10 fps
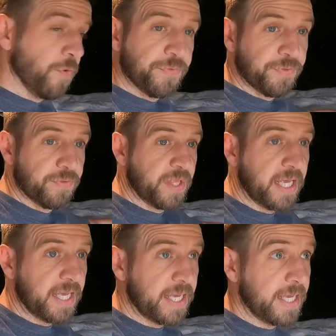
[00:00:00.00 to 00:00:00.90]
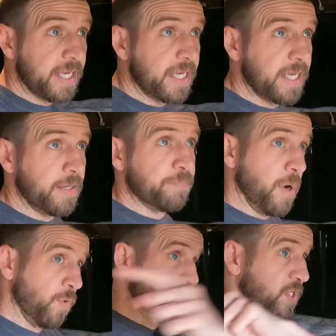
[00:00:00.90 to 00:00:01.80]
on the
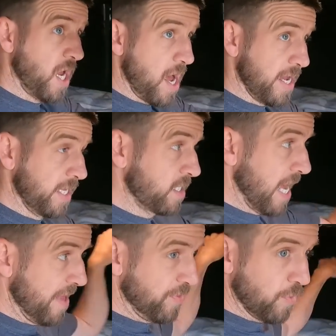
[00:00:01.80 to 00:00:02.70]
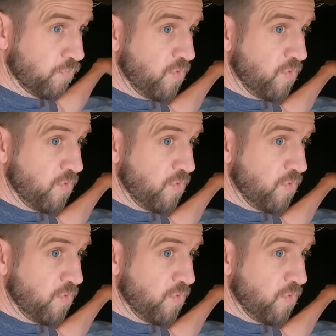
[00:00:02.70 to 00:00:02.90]
both sides and the